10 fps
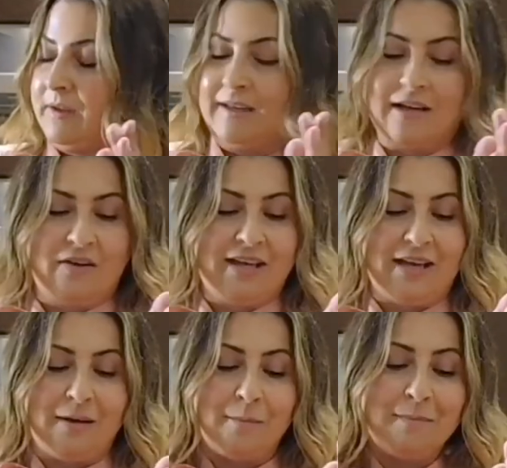Now again,
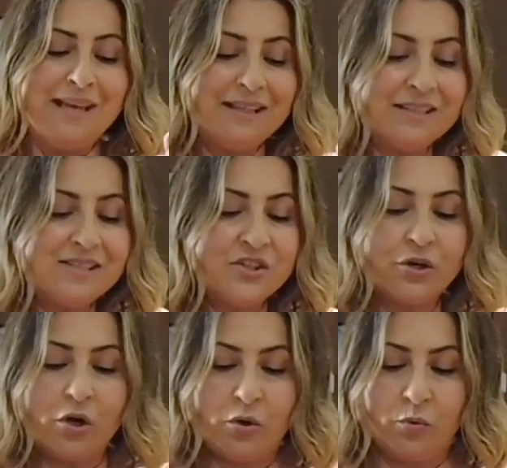make this your
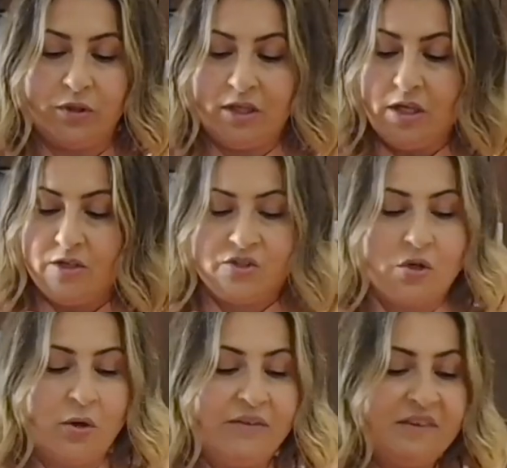own. So
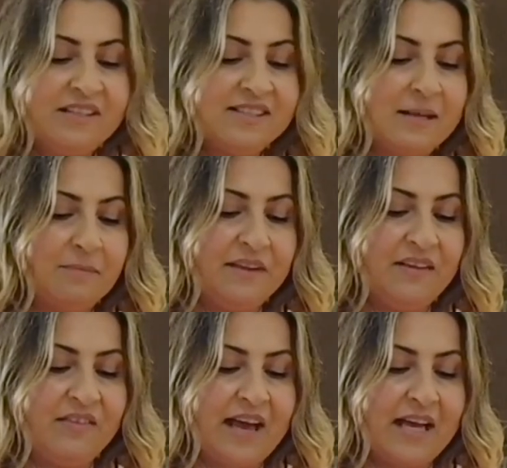if it's something
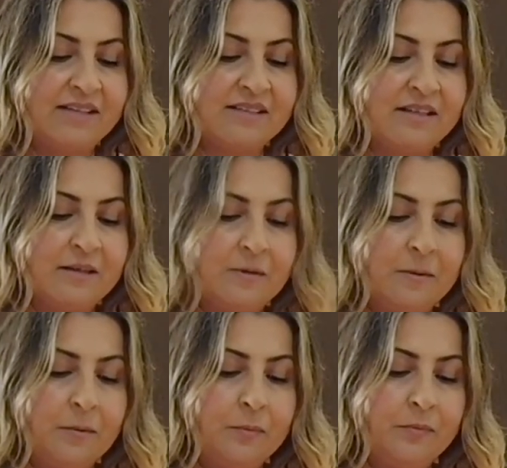that
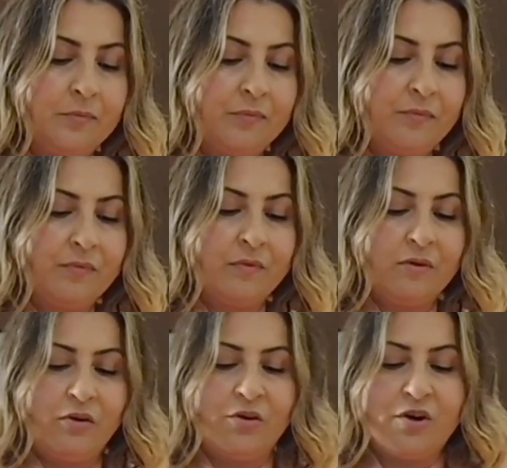
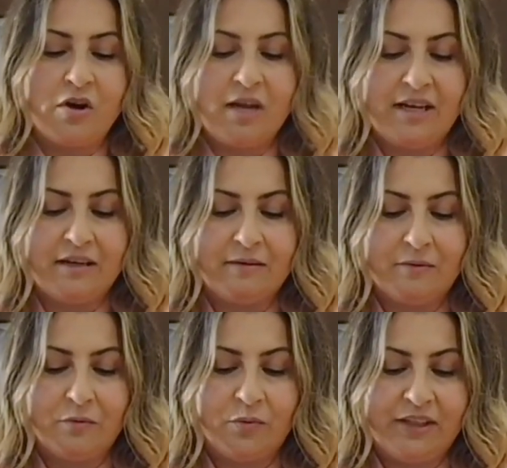you're not
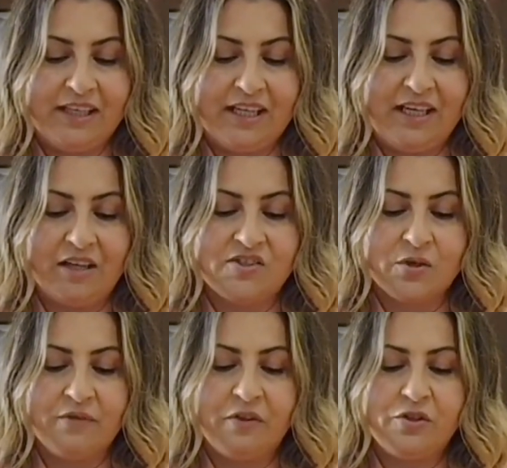really keen on, so
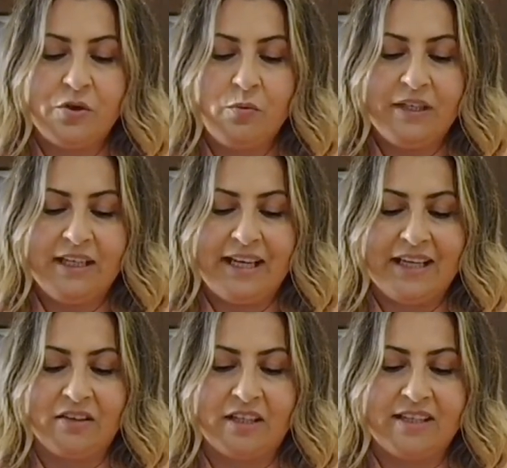if you don't really like a
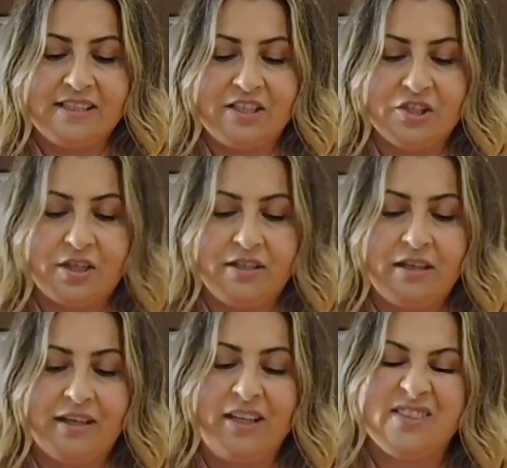lot of Dijon, I'm
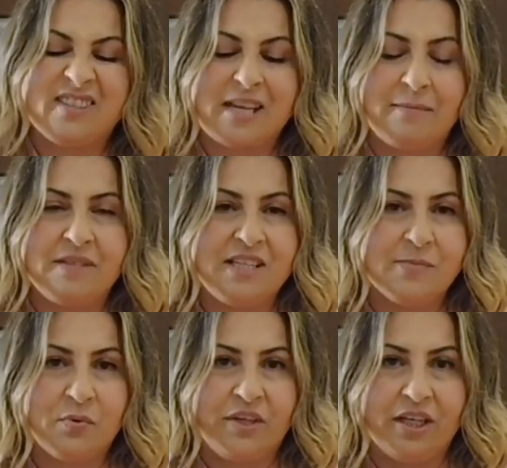going to use the same
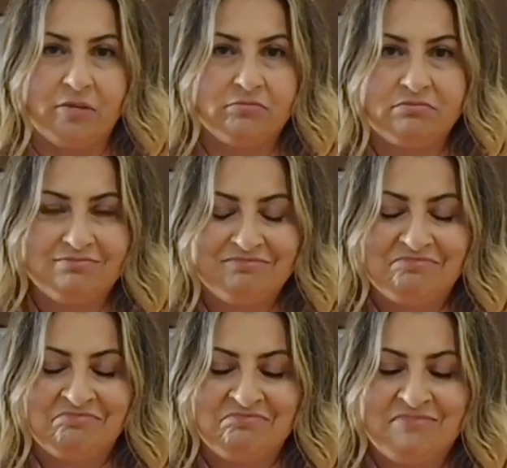teaspoon here.
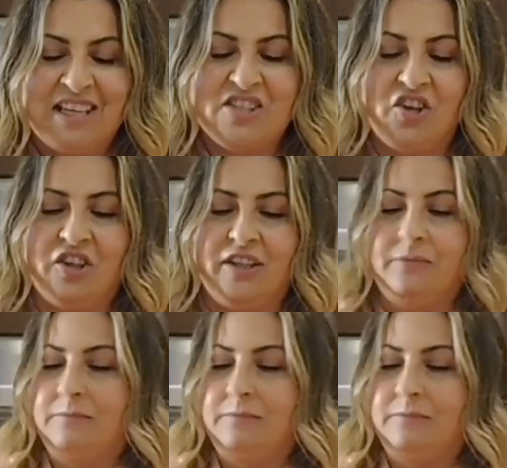It's all good.